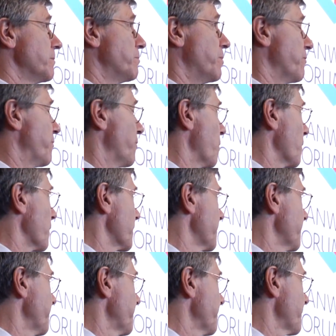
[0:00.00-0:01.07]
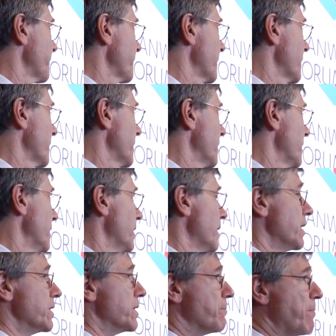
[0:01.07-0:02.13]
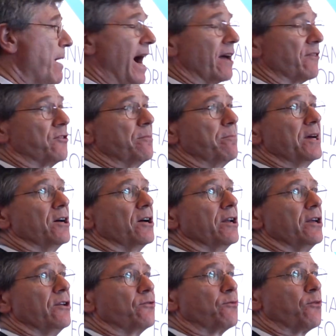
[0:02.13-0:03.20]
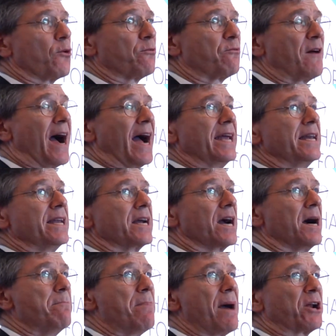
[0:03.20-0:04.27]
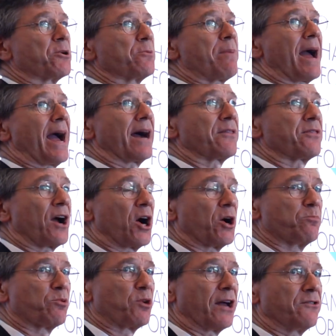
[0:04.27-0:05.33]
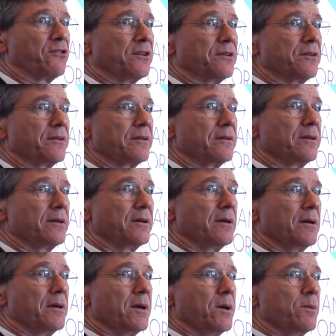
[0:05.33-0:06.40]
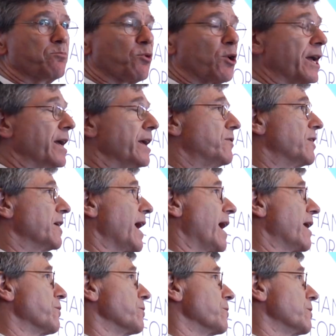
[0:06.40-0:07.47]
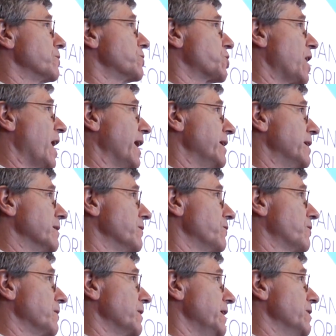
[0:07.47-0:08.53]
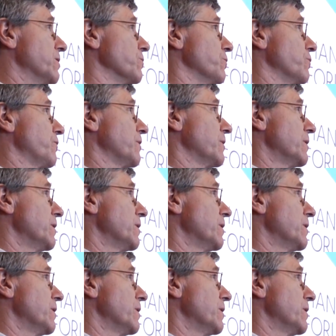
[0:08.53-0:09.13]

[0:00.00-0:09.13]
before. The possibilities for finding a better path are present. Bringing together China's leaders